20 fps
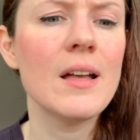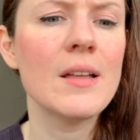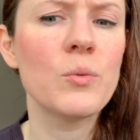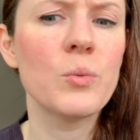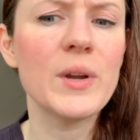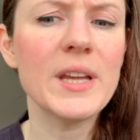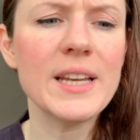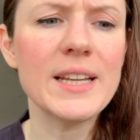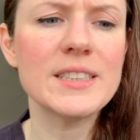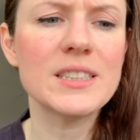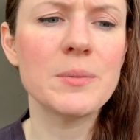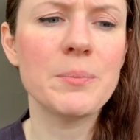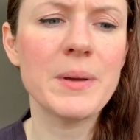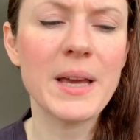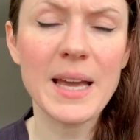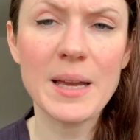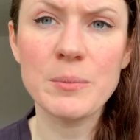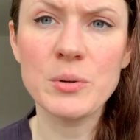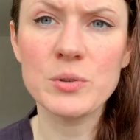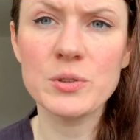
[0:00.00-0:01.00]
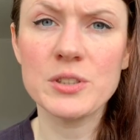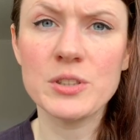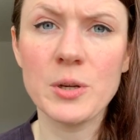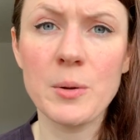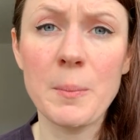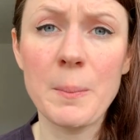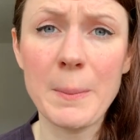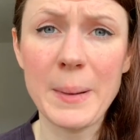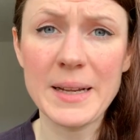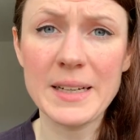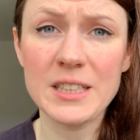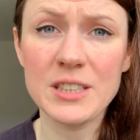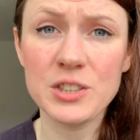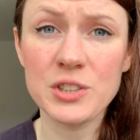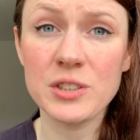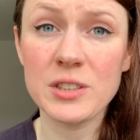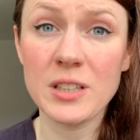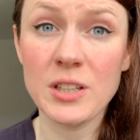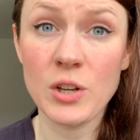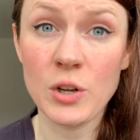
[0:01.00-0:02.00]
we need to be able to
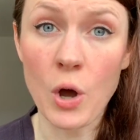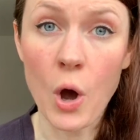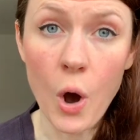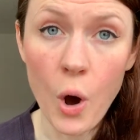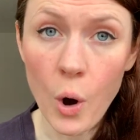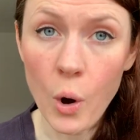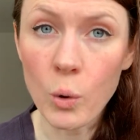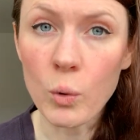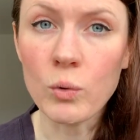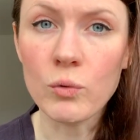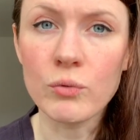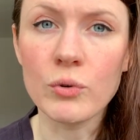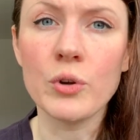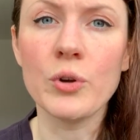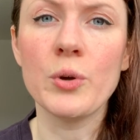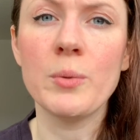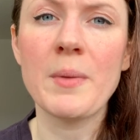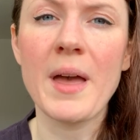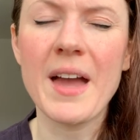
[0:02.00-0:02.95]
manage the whole room.